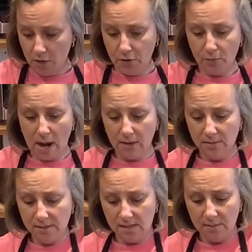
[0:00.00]
the round
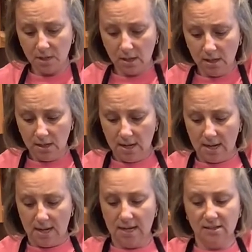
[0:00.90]
steamer
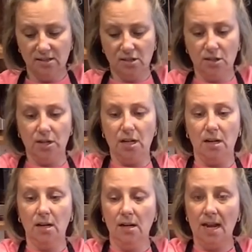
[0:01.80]
is
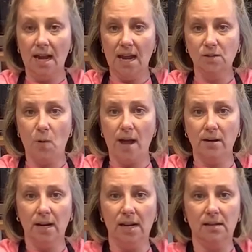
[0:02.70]
sturdier and it has wider
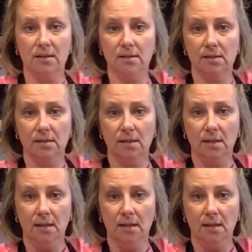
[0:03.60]
handles